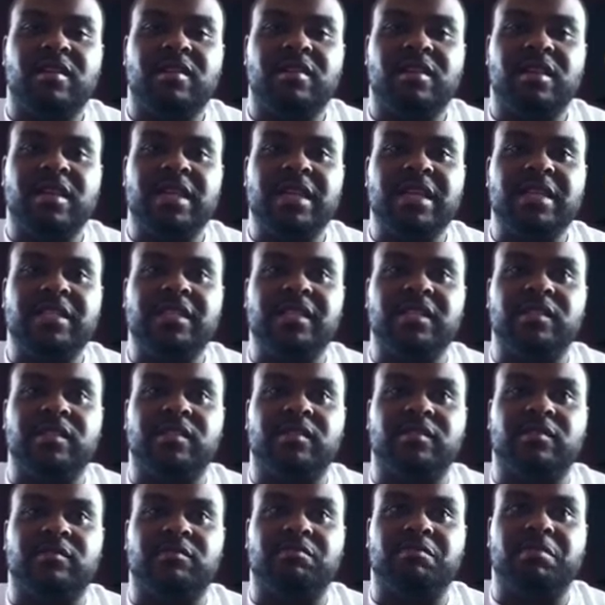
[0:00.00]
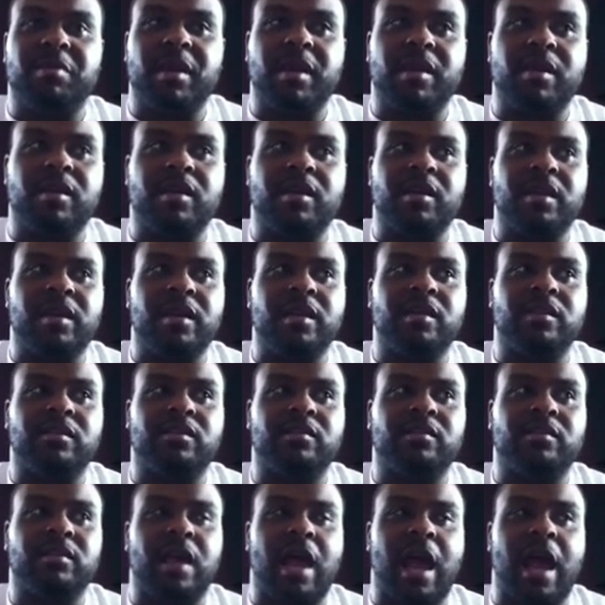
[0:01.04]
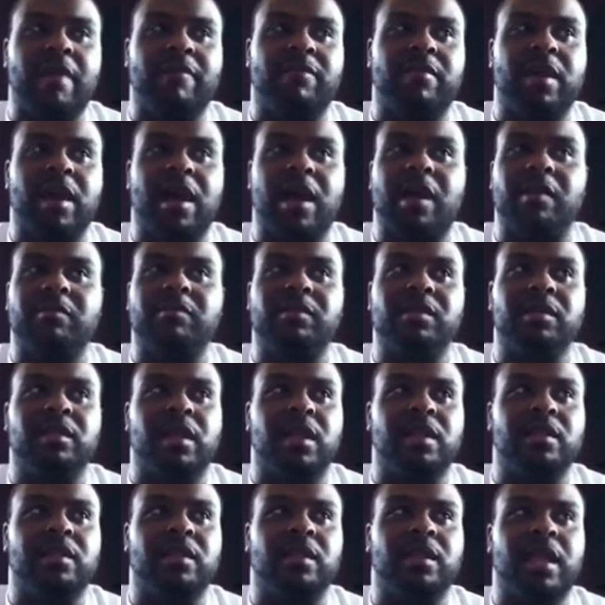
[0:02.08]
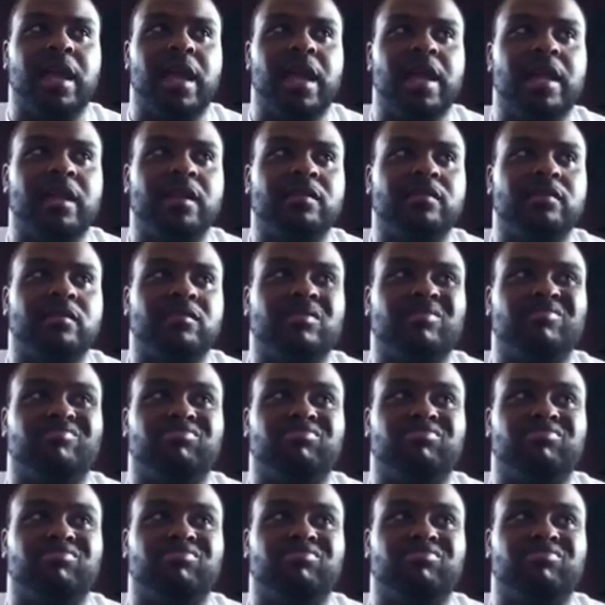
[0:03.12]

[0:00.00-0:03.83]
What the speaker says: easiest pair of kicks I've copped in like the last,